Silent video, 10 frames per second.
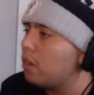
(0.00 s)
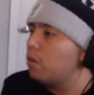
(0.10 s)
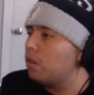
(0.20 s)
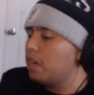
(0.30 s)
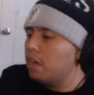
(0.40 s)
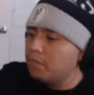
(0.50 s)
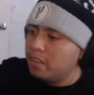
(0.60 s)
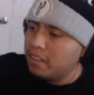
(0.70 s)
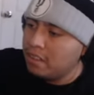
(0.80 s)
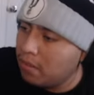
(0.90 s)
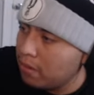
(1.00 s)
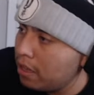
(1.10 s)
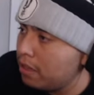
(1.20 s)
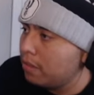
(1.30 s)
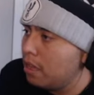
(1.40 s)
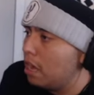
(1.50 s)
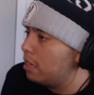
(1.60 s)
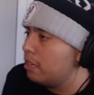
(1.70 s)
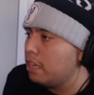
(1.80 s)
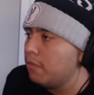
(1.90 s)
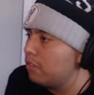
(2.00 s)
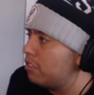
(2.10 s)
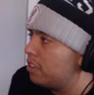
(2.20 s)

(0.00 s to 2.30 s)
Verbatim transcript: Okay, I'm dead. Okay, I didn't even see